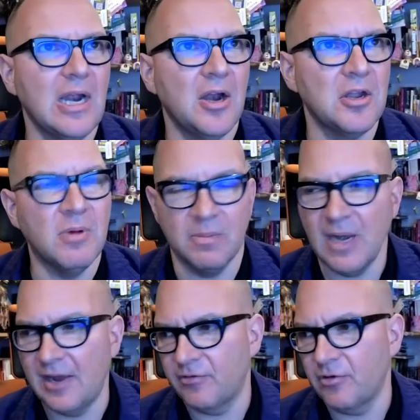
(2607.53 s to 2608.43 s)
audiobook
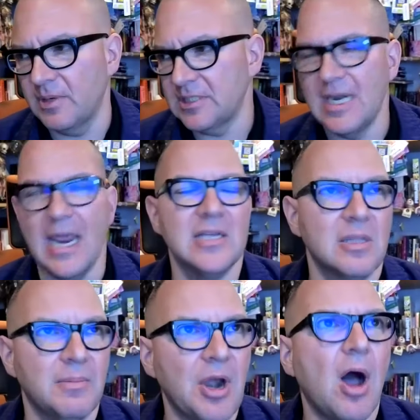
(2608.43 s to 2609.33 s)
platform and today is
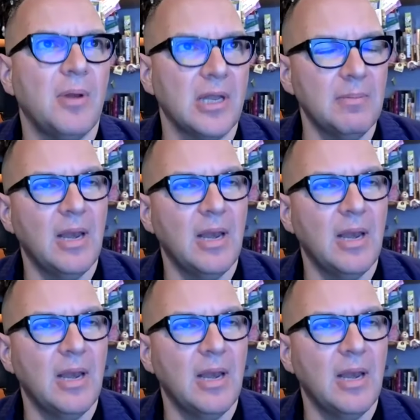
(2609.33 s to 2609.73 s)
the monopoly